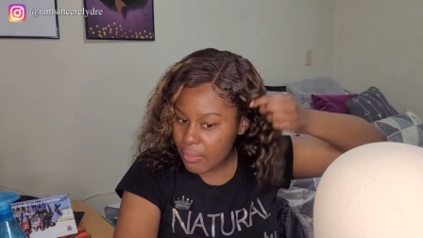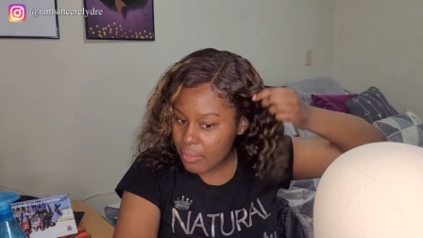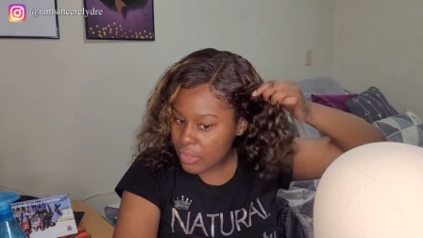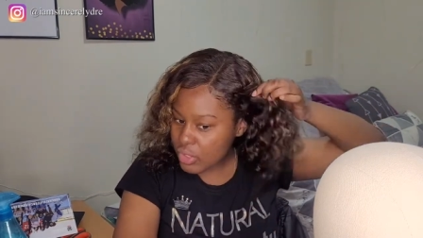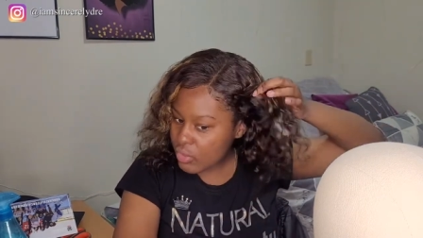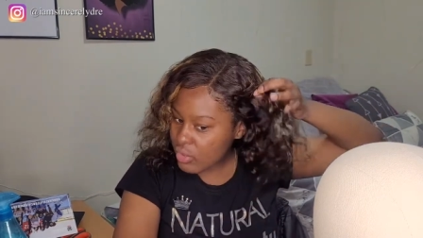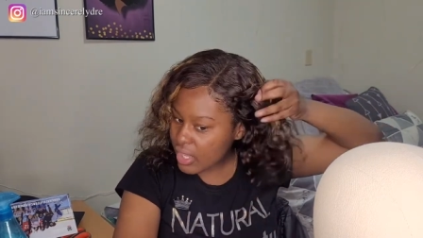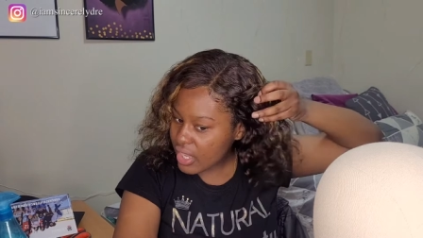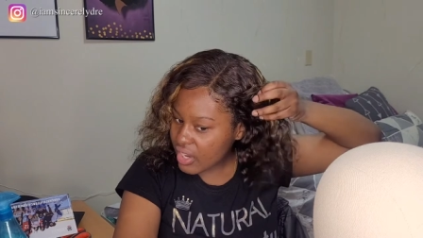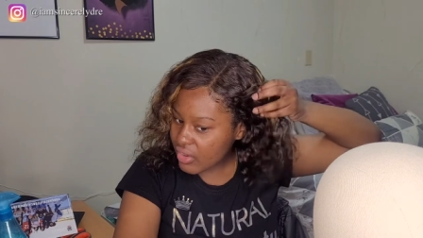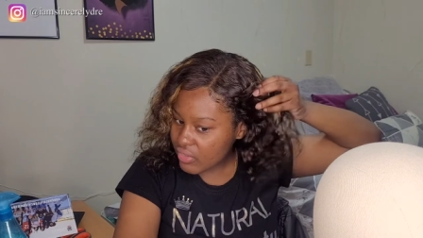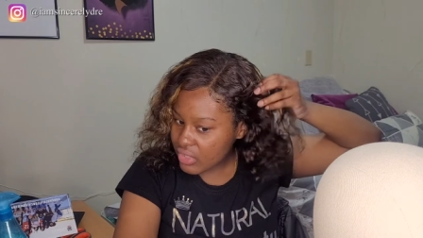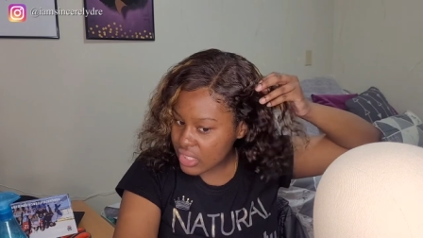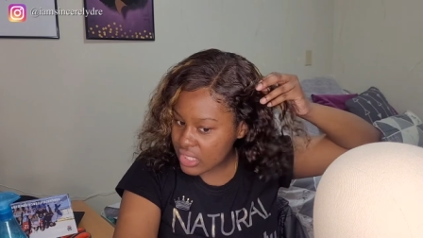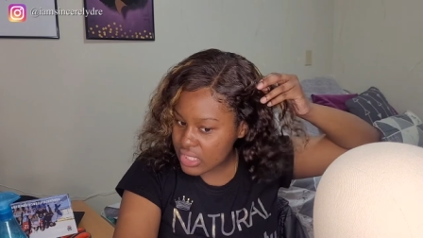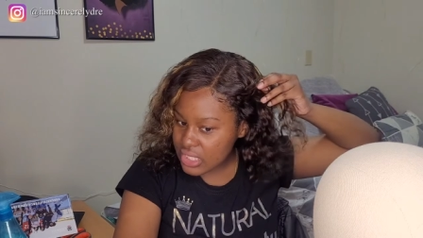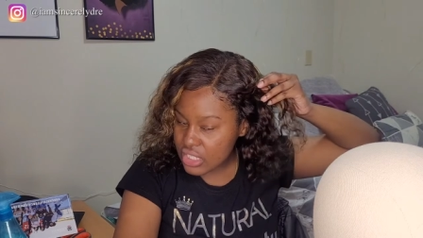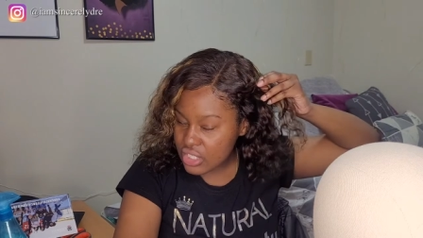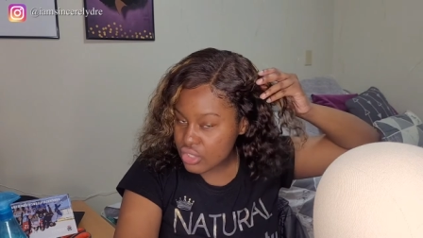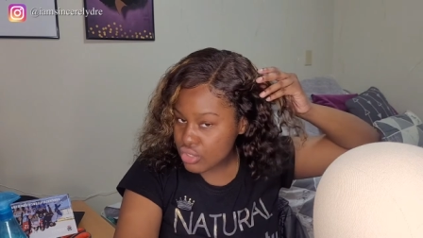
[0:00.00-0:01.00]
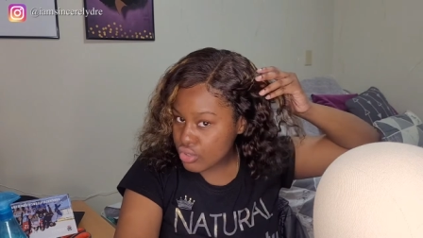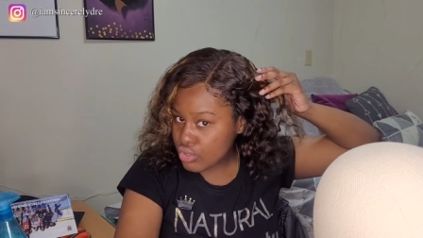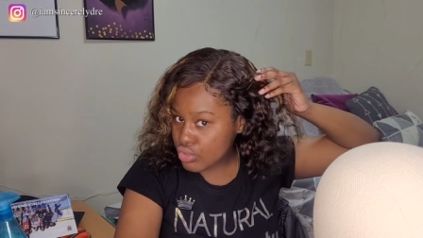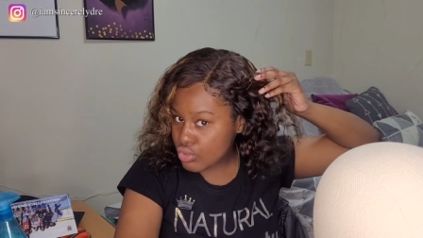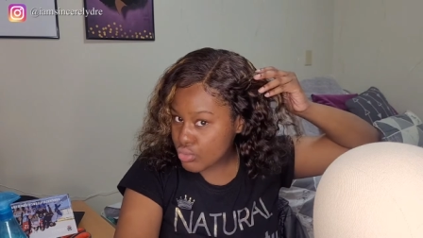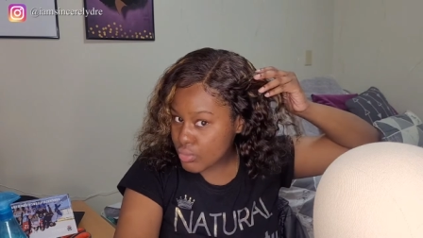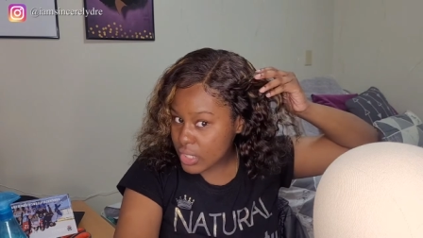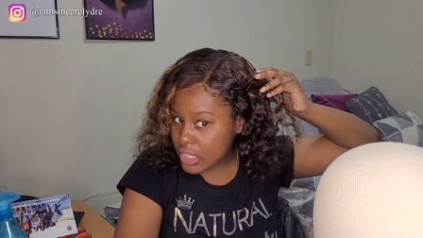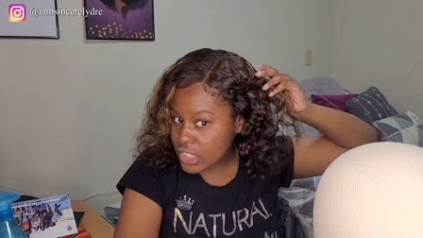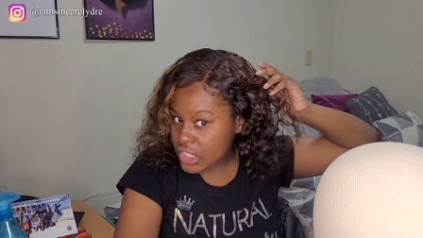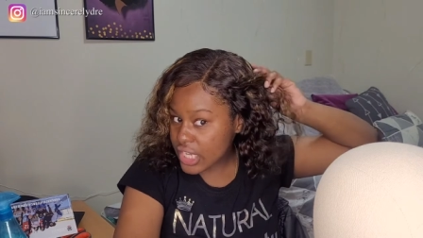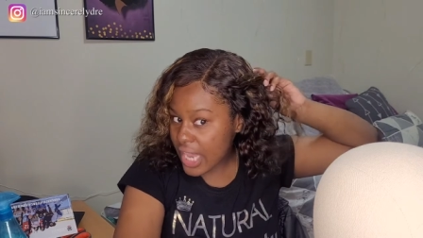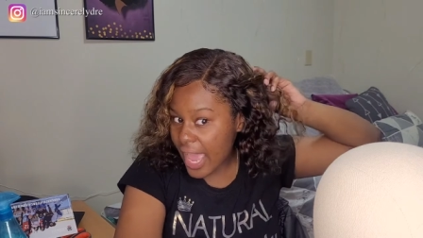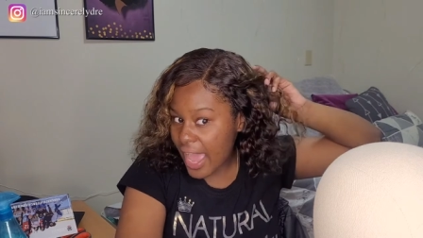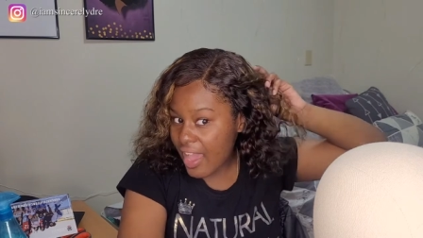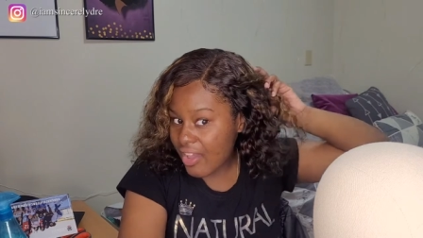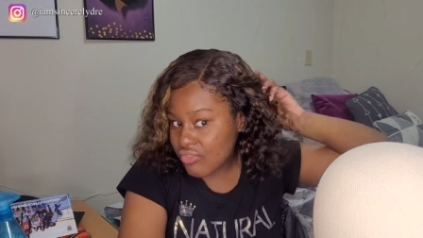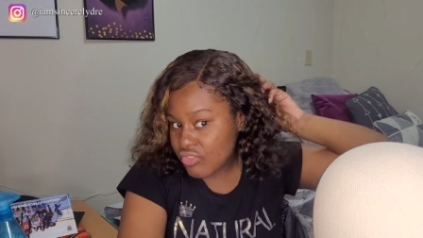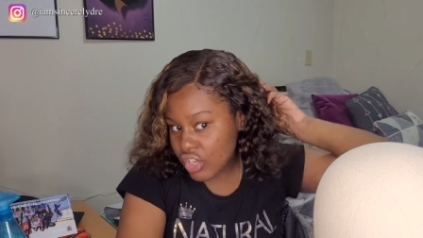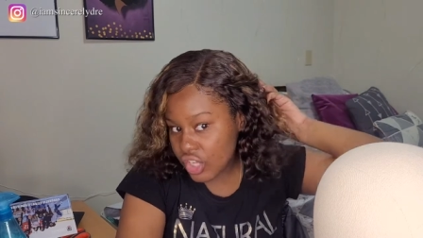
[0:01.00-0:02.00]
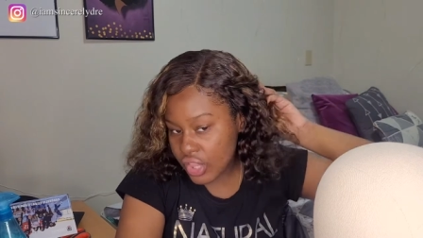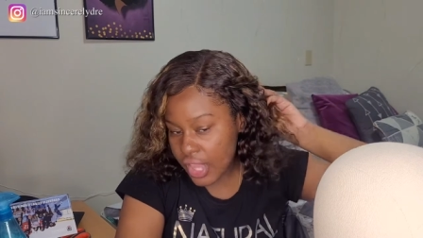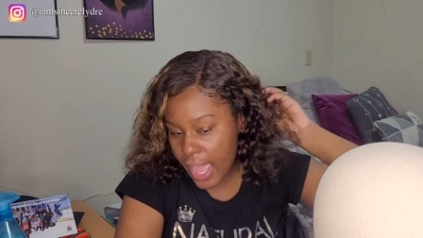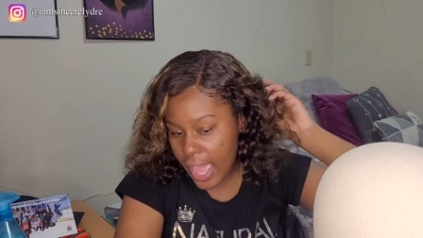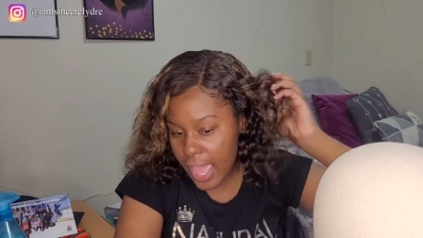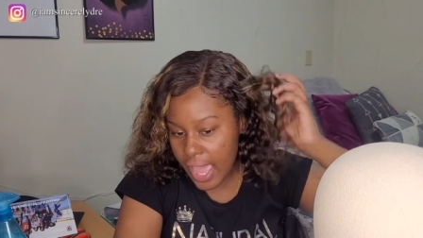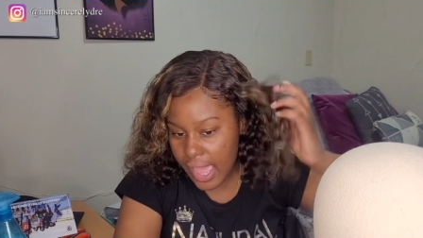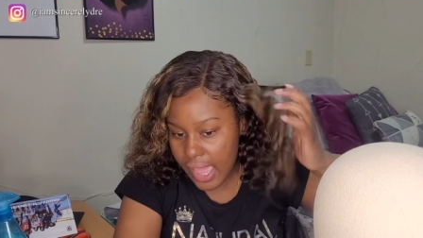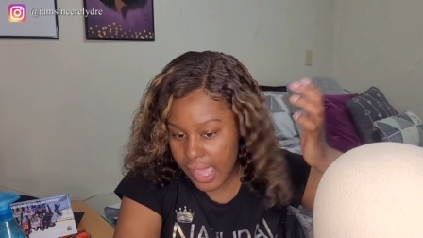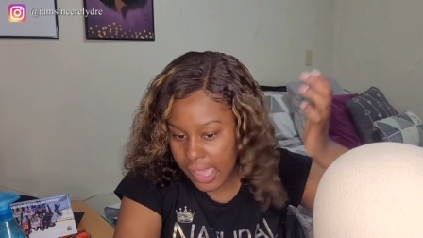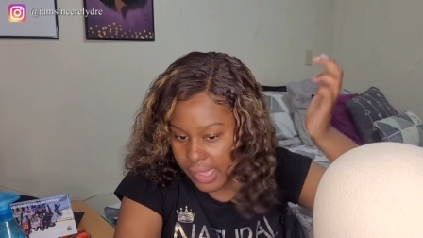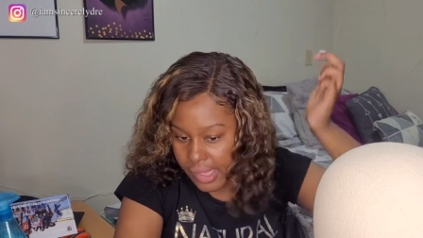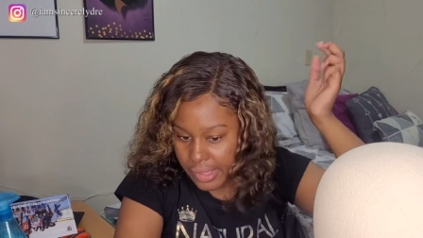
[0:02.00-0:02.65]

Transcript: but you can't really see too much after that.